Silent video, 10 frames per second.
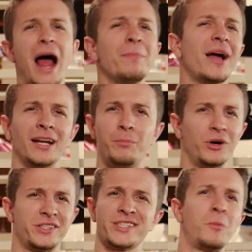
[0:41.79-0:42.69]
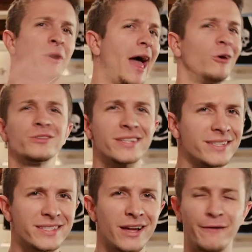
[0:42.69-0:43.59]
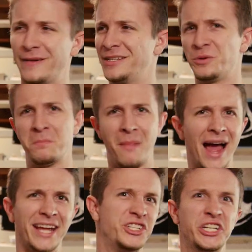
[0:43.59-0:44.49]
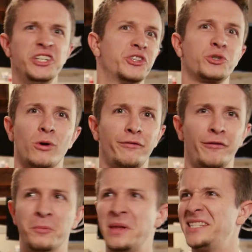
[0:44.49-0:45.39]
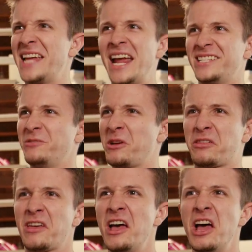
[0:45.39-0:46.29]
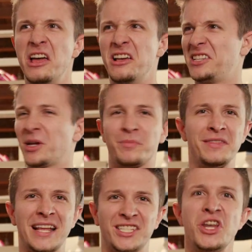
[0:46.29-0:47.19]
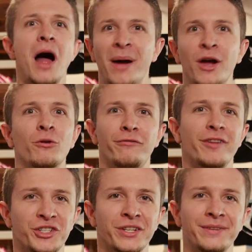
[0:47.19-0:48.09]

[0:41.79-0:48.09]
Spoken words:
I'm not going to put someone else's stuff into my genius short film and taint it with something that's not my own vision.